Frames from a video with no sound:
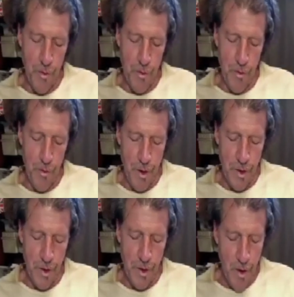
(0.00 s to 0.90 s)

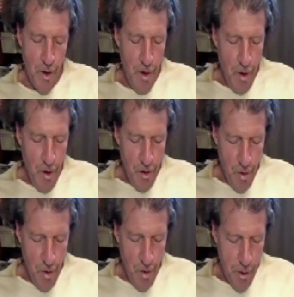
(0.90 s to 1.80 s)
direction,
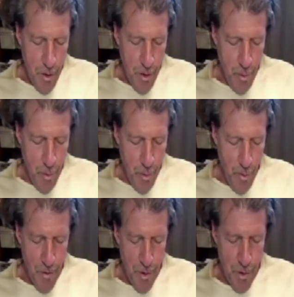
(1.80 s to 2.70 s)
curious at both what the
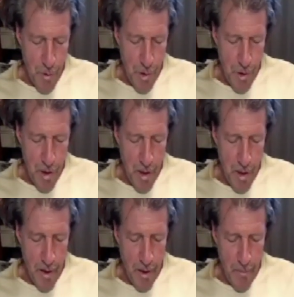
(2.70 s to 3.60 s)
priest was
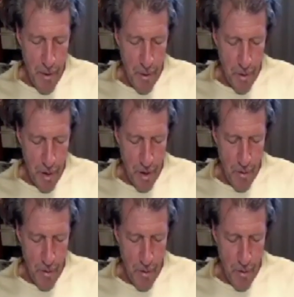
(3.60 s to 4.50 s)
saying and about the talking
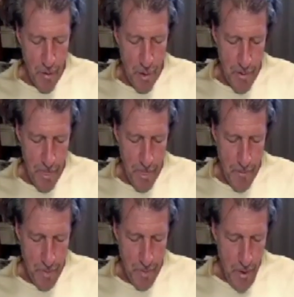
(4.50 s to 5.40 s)
horses.
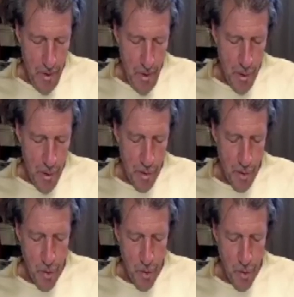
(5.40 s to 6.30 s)
Listen,
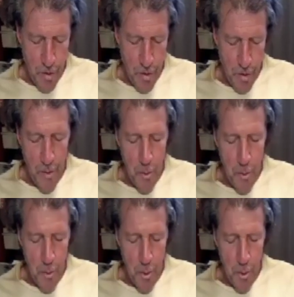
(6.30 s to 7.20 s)
could you just get those
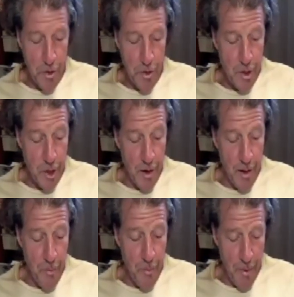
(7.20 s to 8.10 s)
horses to shut
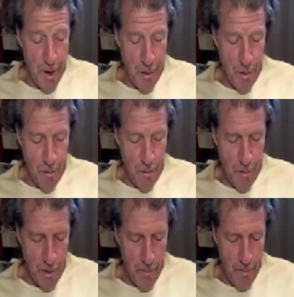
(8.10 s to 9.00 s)
up? The man asked
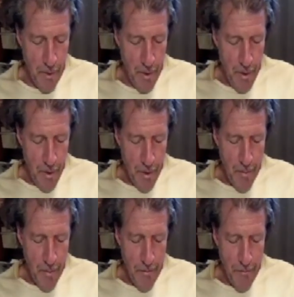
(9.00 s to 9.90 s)
nervously. Get
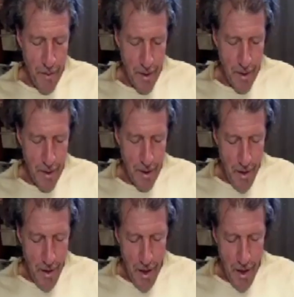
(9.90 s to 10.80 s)
me a filly.
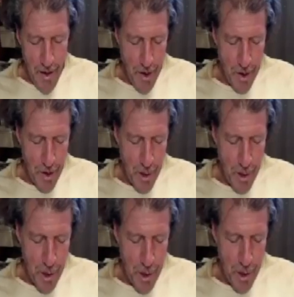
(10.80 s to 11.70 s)
I am ready to
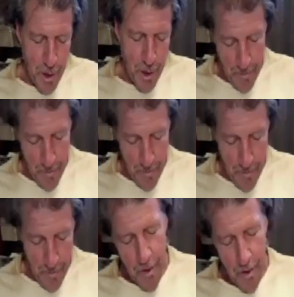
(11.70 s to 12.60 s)
stud.
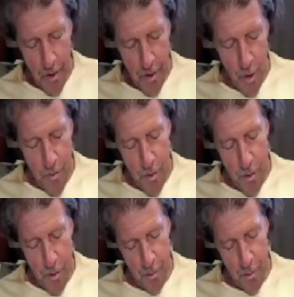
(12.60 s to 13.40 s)
How can humans